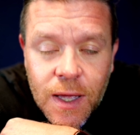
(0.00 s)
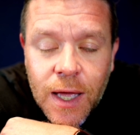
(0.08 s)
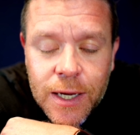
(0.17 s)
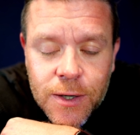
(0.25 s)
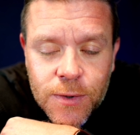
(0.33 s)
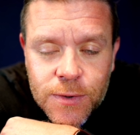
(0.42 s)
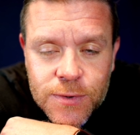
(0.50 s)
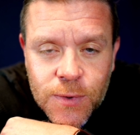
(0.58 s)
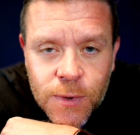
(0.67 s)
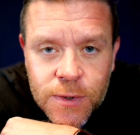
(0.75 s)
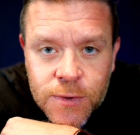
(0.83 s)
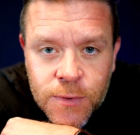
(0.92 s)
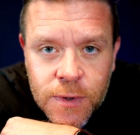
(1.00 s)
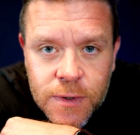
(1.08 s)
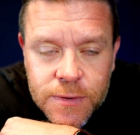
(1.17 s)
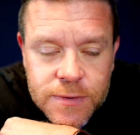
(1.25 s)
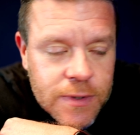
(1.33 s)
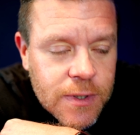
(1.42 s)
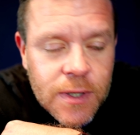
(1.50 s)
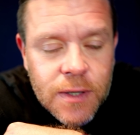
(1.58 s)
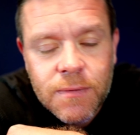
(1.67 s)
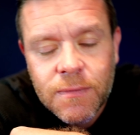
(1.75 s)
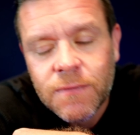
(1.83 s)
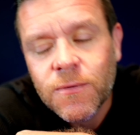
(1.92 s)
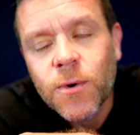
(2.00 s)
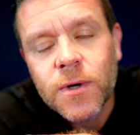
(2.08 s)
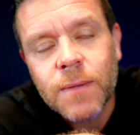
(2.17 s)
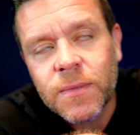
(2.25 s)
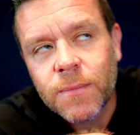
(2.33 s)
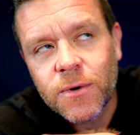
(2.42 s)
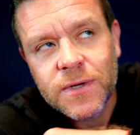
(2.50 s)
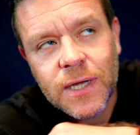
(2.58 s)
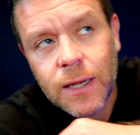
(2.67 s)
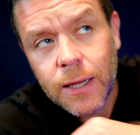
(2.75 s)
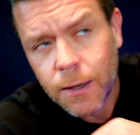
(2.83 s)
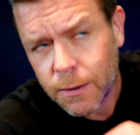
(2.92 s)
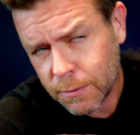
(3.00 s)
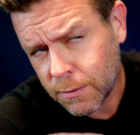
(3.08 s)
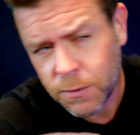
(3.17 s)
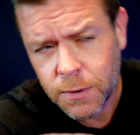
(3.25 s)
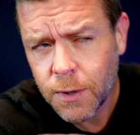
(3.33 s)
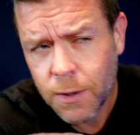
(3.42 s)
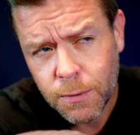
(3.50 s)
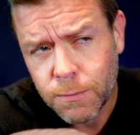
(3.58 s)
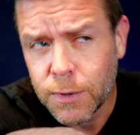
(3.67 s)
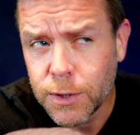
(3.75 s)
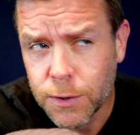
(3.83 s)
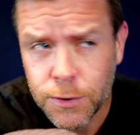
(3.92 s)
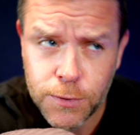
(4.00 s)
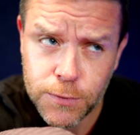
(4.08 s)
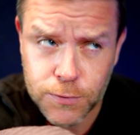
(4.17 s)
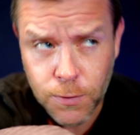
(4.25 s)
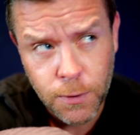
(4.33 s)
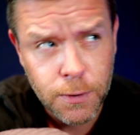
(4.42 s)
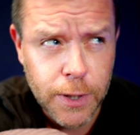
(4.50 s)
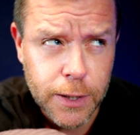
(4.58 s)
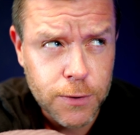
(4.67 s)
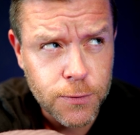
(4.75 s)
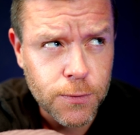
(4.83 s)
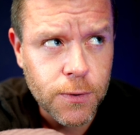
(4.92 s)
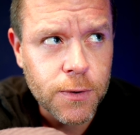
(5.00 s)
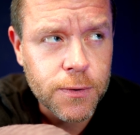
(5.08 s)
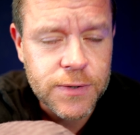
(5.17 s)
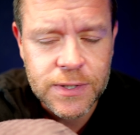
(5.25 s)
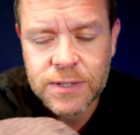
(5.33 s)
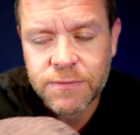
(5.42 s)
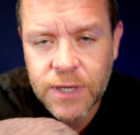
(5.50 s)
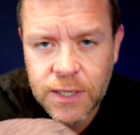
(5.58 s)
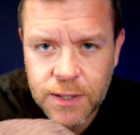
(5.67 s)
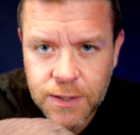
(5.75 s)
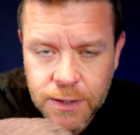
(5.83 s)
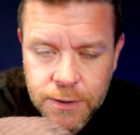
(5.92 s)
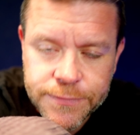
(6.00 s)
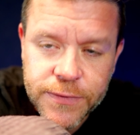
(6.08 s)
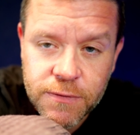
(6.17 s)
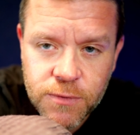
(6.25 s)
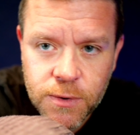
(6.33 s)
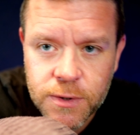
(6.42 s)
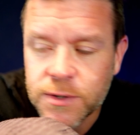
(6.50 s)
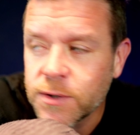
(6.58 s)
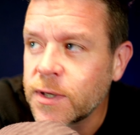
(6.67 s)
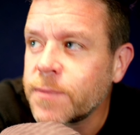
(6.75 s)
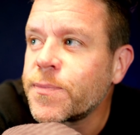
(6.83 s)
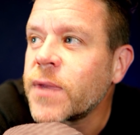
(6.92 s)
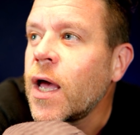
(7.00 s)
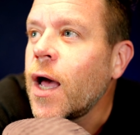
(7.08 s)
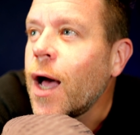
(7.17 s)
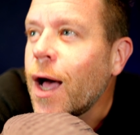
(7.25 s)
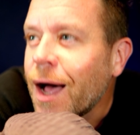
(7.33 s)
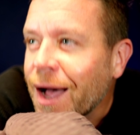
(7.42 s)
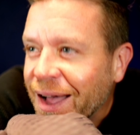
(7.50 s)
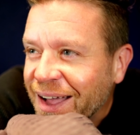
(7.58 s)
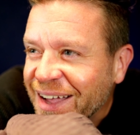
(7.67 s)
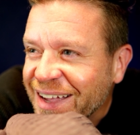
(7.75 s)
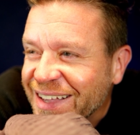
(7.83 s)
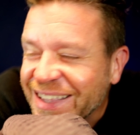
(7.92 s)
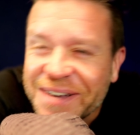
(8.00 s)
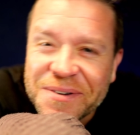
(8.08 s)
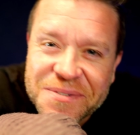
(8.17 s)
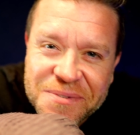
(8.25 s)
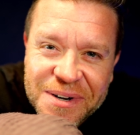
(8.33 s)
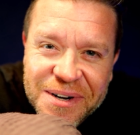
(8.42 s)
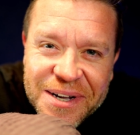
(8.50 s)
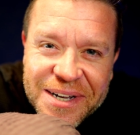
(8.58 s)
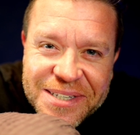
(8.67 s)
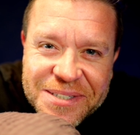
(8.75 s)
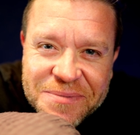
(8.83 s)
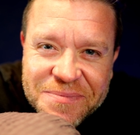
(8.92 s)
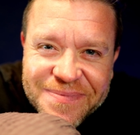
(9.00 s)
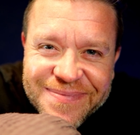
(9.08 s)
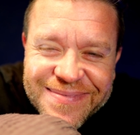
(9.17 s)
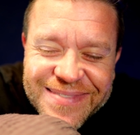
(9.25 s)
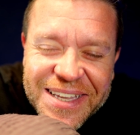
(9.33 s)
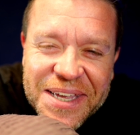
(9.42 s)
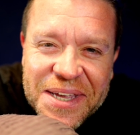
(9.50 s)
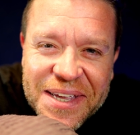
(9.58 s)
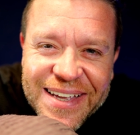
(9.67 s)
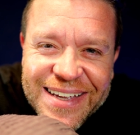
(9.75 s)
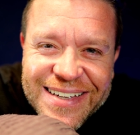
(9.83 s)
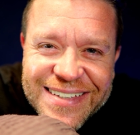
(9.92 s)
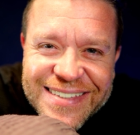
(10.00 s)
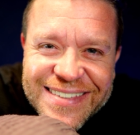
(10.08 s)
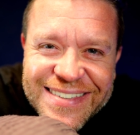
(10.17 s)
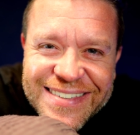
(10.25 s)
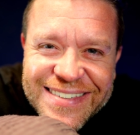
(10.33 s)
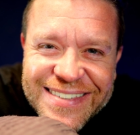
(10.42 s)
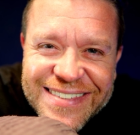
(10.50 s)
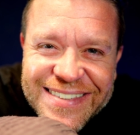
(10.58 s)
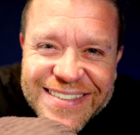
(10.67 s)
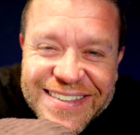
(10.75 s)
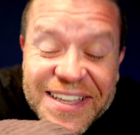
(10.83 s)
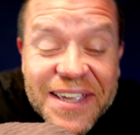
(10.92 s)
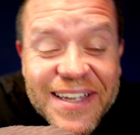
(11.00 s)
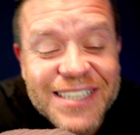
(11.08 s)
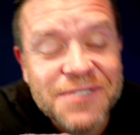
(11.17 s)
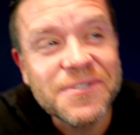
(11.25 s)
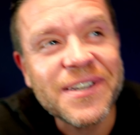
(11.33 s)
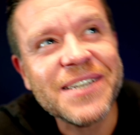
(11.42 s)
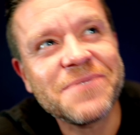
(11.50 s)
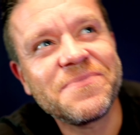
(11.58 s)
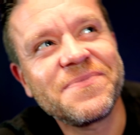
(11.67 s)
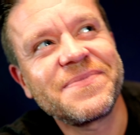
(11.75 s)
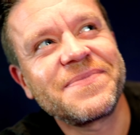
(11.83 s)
I know you scored two goals. I'm gonna pretend like I did. But didn't you score like two goals? As if I didn't know. Of course you did. Uh, that was very awesome. Yeah. Yeah, it's fun.